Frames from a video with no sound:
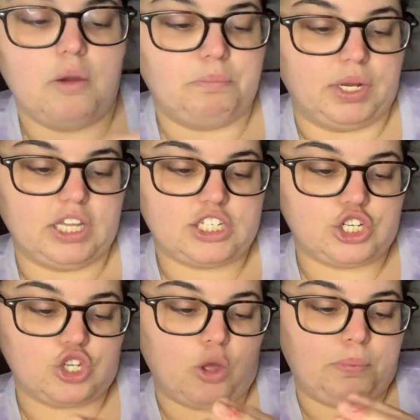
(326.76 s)
But let's
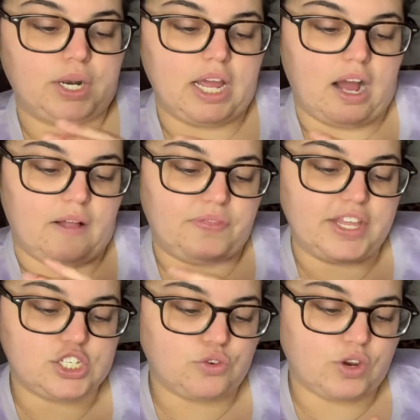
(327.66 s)
just all put it on
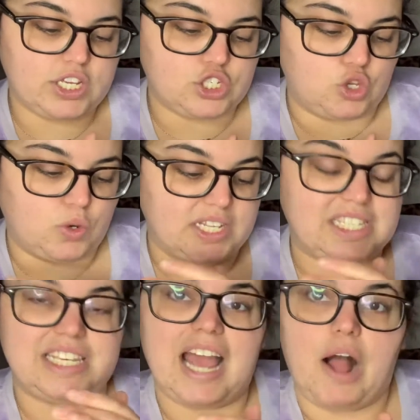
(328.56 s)
this wrist so you can
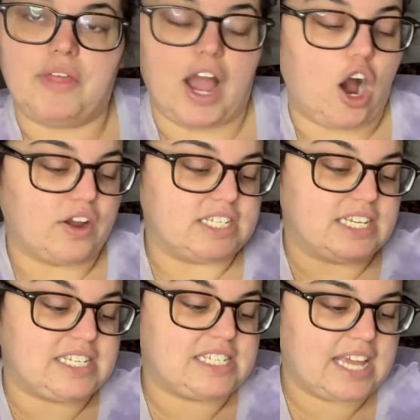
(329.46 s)
see how they are as a
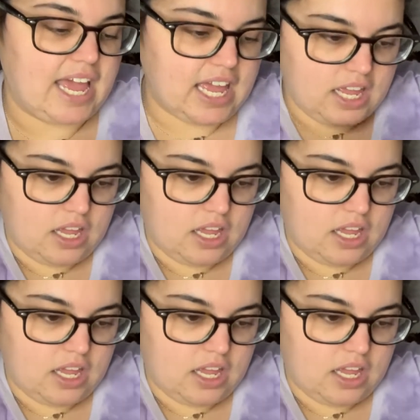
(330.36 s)
set.